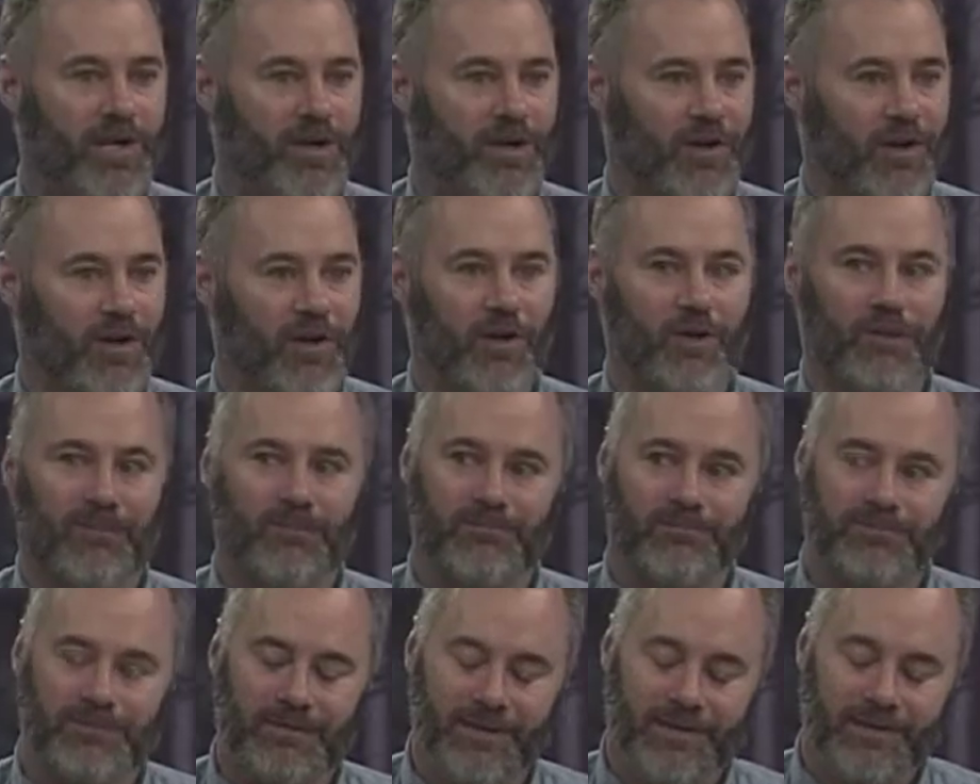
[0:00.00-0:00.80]
at
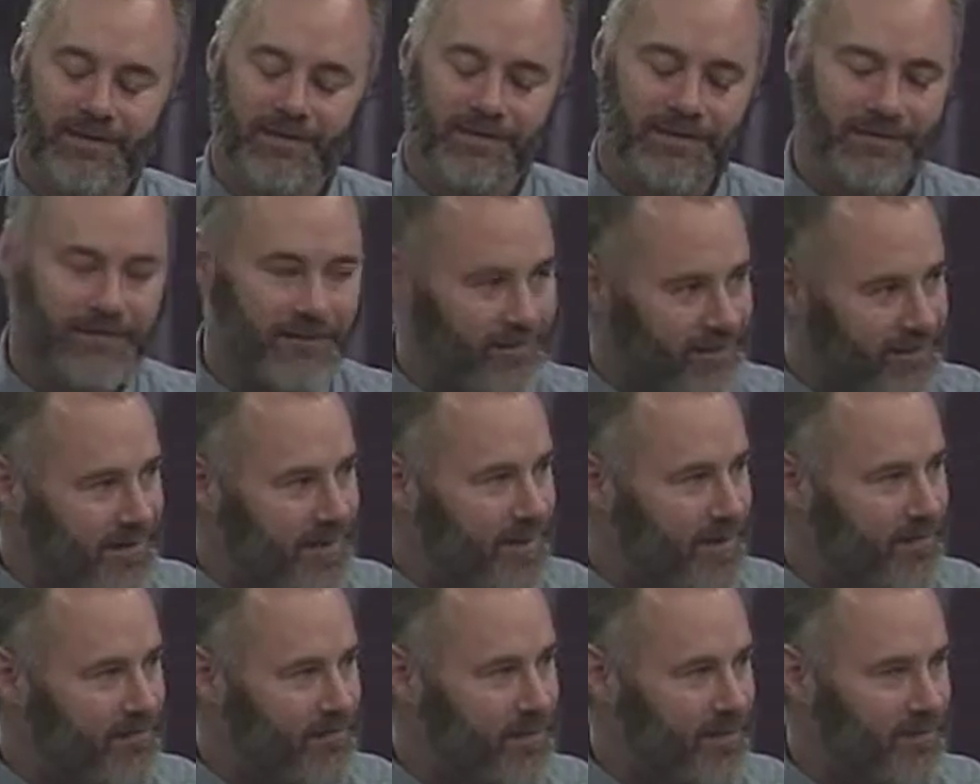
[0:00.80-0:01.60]
home,
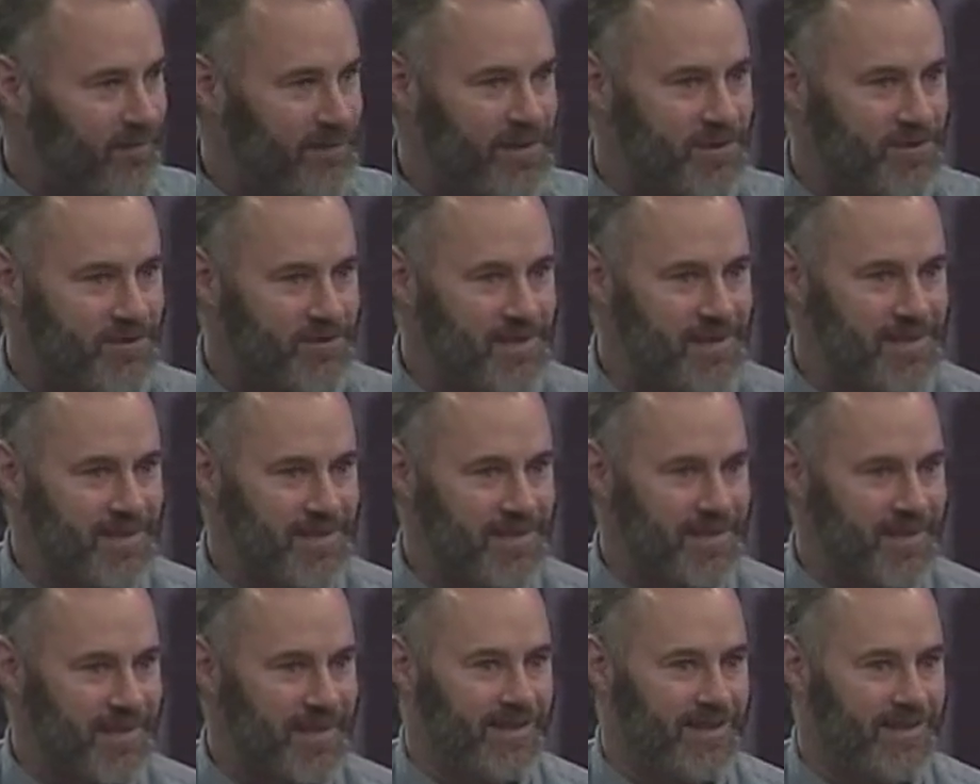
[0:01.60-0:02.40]
Thank you very much for
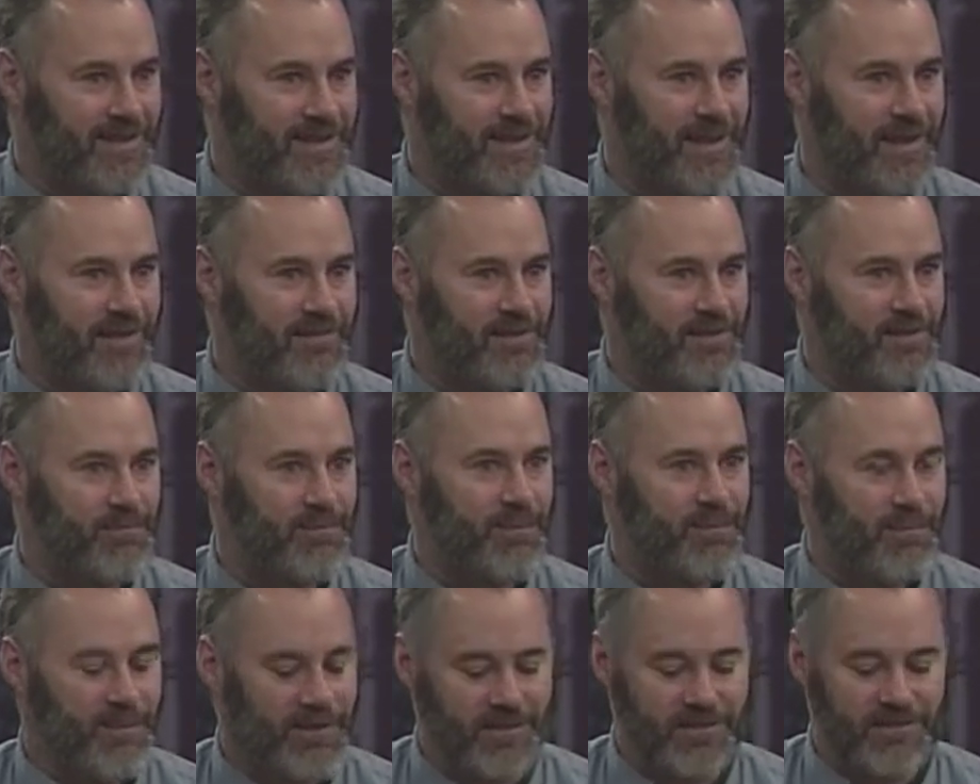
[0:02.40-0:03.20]
just taking the time to
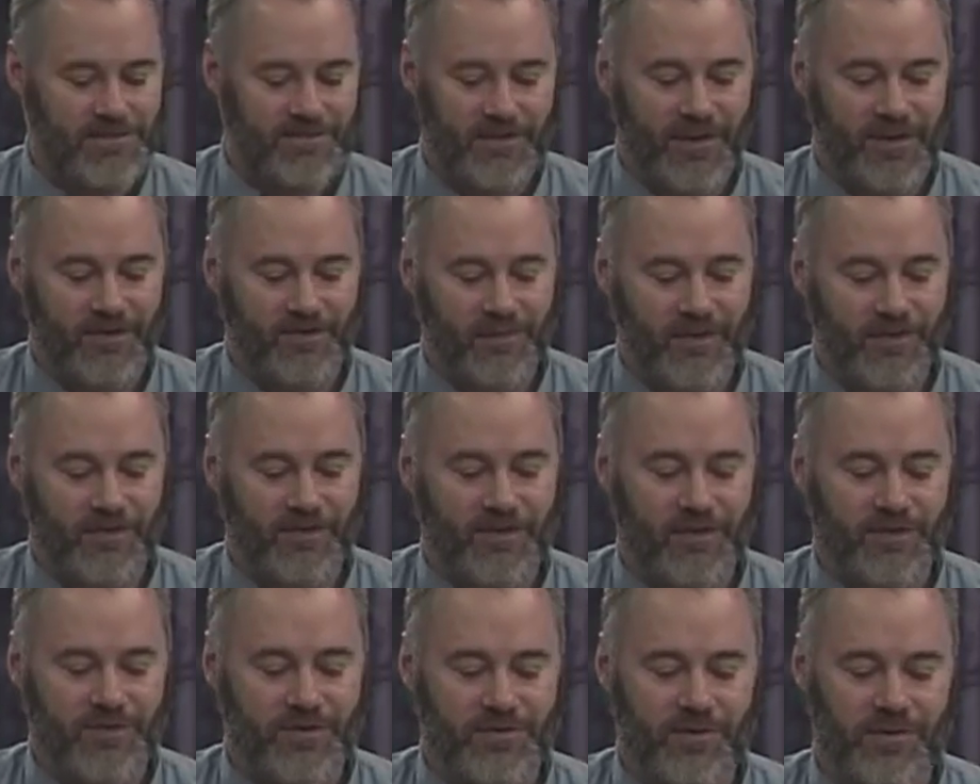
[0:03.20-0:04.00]
spend with us in Foxborough
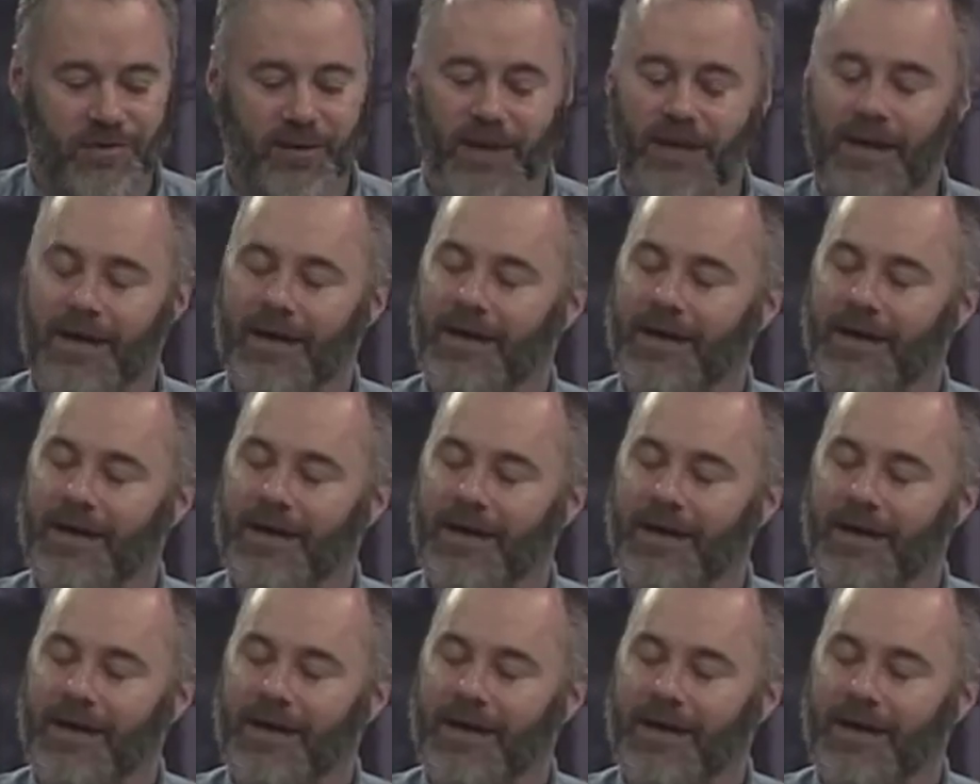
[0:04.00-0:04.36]
Central.